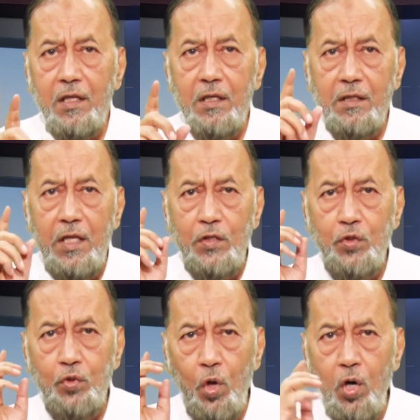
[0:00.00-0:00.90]
The
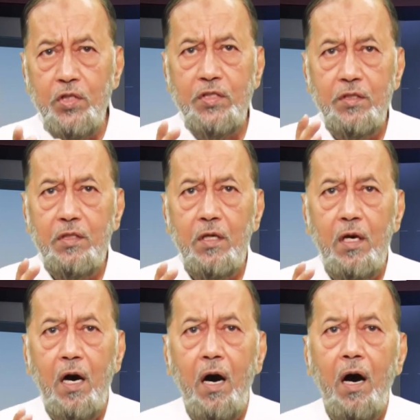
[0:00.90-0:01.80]
source
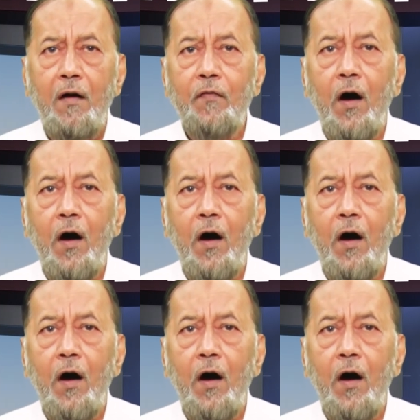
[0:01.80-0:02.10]
of